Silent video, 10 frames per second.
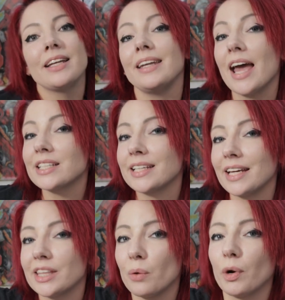Next
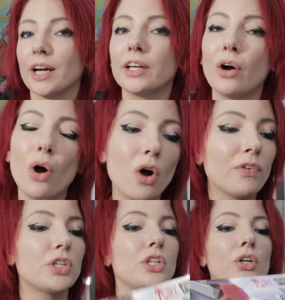kit that we're gonna go
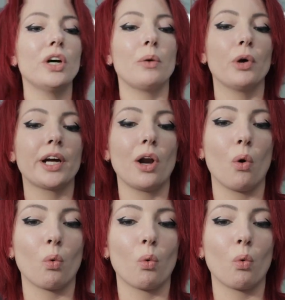over to and we're gonna